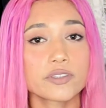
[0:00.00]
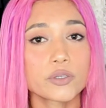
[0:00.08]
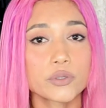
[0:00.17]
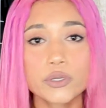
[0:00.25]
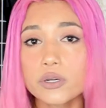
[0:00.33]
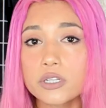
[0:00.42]
New
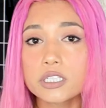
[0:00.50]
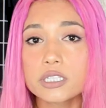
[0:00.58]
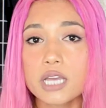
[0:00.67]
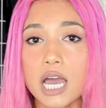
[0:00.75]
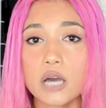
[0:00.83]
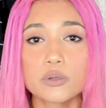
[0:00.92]
York,
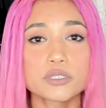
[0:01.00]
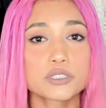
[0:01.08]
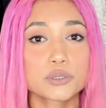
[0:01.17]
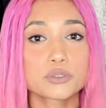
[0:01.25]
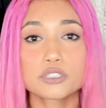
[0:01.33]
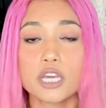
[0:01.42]
how is
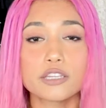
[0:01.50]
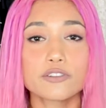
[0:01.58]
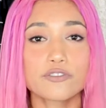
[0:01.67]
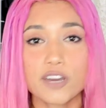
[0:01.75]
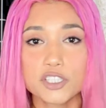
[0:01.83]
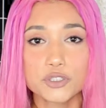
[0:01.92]
to study
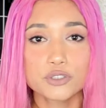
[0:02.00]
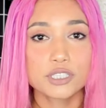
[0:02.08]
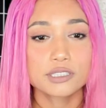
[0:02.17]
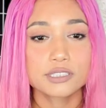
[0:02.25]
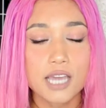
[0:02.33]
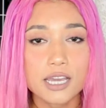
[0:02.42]
fashion
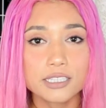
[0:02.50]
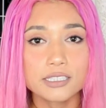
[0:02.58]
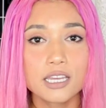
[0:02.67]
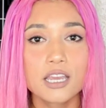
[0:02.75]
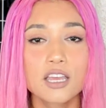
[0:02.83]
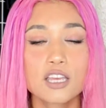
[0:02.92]
design.
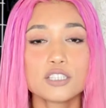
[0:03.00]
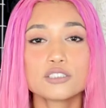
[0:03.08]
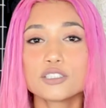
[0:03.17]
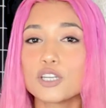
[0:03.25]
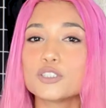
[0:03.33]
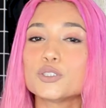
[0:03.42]

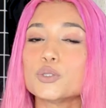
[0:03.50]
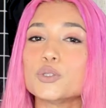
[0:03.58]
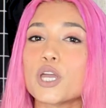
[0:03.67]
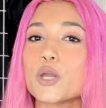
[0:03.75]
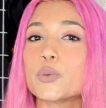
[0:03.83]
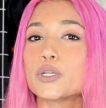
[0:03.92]
So
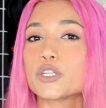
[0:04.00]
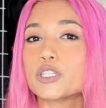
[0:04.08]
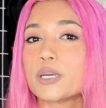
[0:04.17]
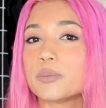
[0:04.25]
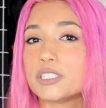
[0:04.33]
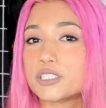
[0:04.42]
today we're going to
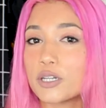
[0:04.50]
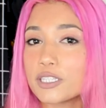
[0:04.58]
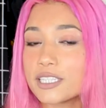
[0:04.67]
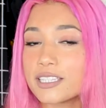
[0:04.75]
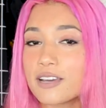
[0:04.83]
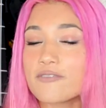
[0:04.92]
be
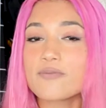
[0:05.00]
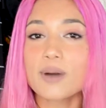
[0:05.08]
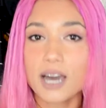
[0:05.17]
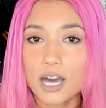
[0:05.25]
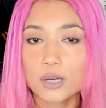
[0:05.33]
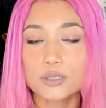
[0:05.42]
talking
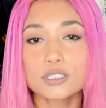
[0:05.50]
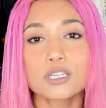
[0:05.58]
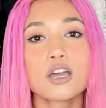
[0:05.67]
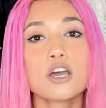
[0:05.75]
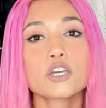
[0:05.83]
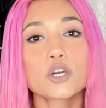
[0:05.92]
about
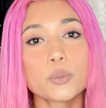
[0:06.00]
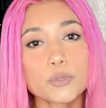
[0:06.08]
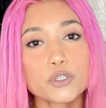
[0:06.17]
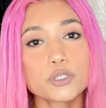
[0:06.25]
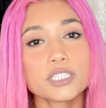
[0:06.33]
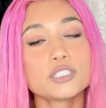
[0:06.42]

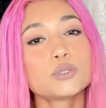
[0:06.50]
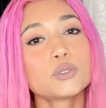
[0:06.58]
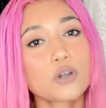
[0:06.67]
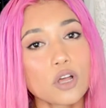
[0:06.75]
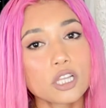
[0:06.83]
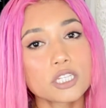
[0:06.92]
commuting to
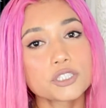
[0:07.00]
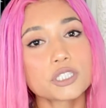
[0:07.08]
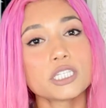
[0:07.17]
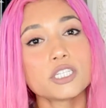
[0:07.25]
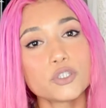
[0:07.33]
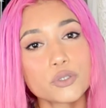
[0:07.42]
college
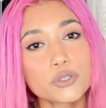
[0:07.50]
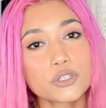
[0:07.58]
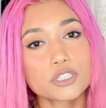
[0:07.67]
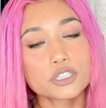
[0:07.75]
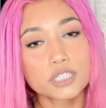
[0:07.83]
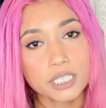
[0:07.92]
in New
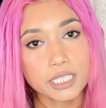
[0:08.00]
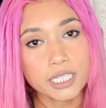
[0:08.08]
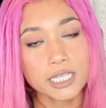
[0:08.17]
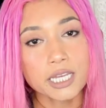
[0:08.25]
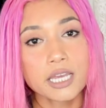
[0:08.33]
York City,